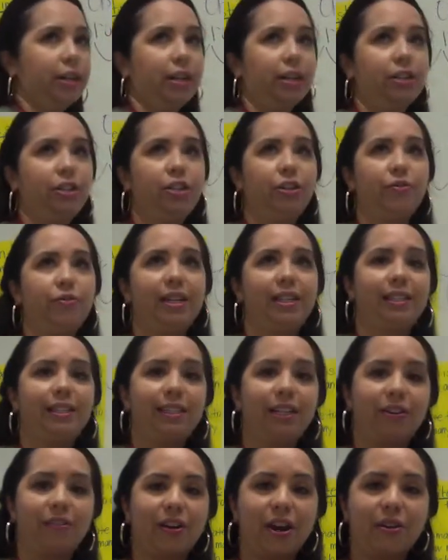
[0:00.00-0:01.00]
into a
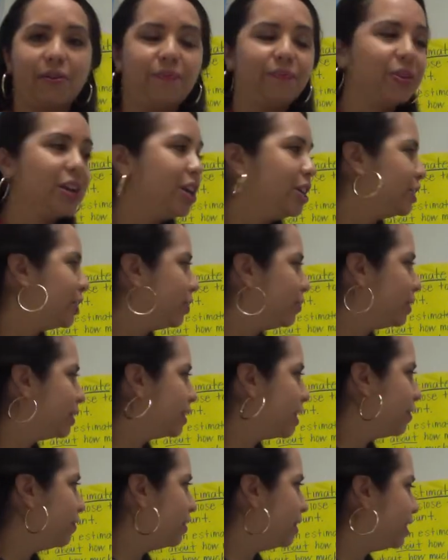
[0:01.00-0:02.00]
0. So
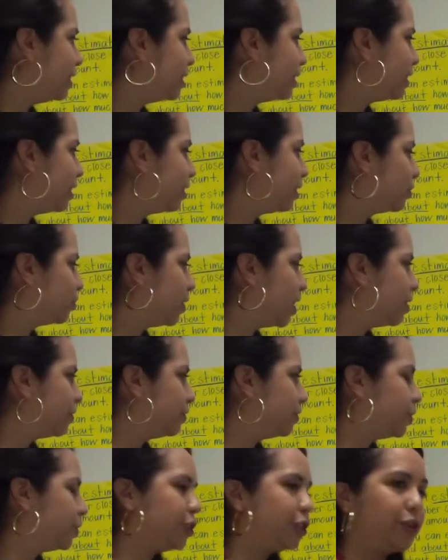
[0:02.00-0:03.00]
76
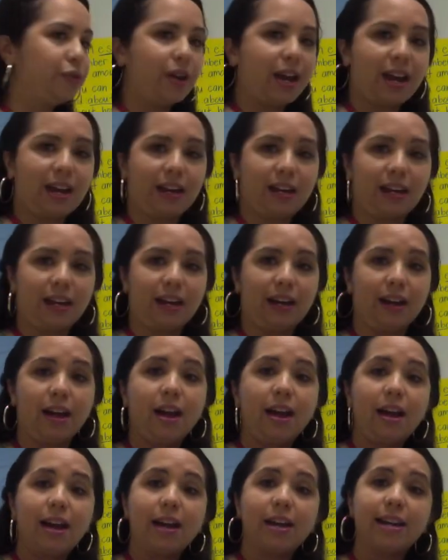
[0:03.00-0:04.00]
rounds to 80.
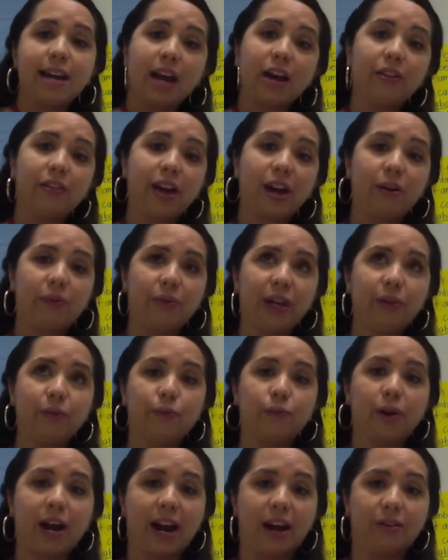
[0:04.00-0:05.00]
Now that we
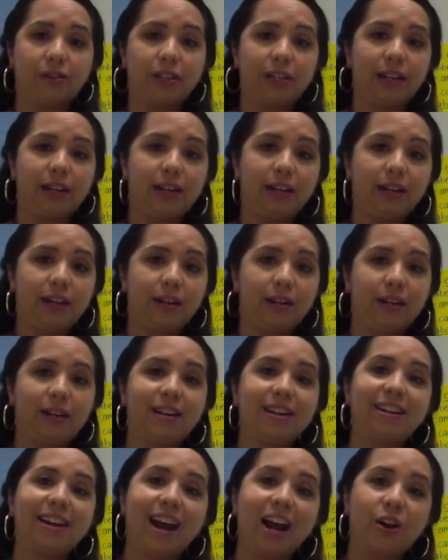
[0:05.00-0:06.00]
rounded,
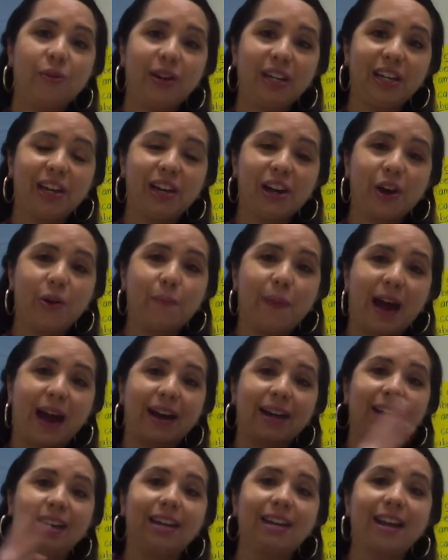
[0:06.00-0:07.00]
now we can go
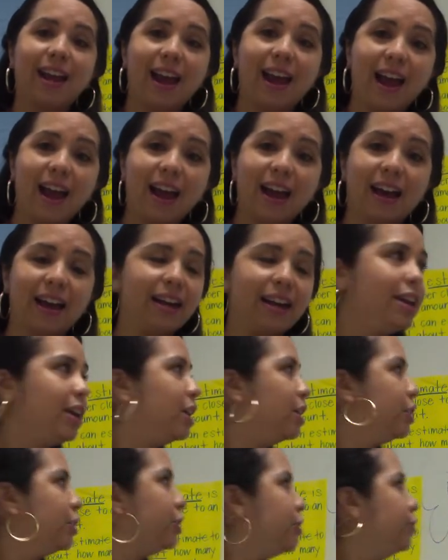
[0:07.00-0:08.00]
back and add
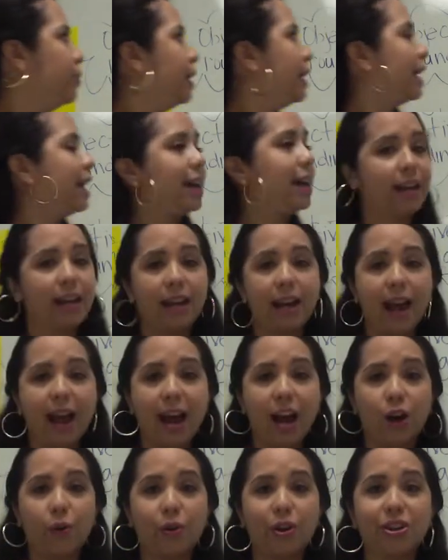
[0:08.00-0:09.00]
to get
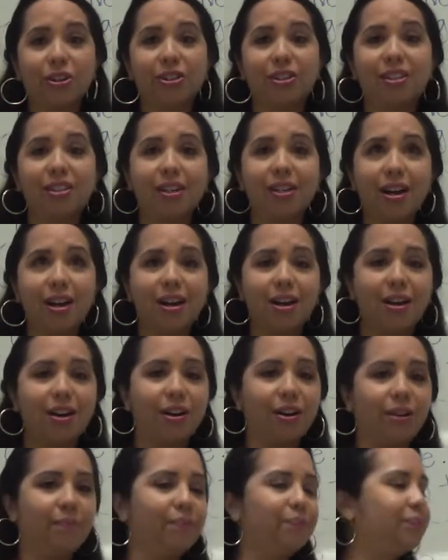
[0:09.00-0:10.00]
our
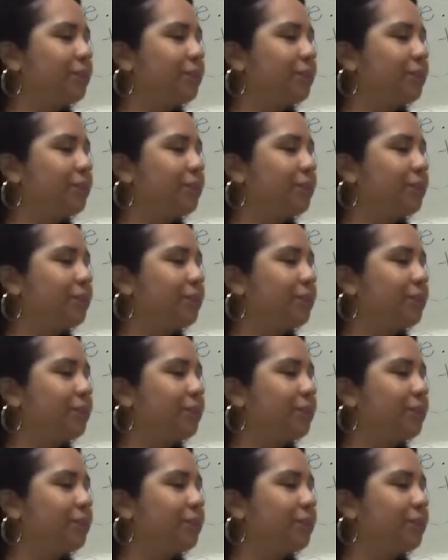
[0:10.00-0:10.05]
sum,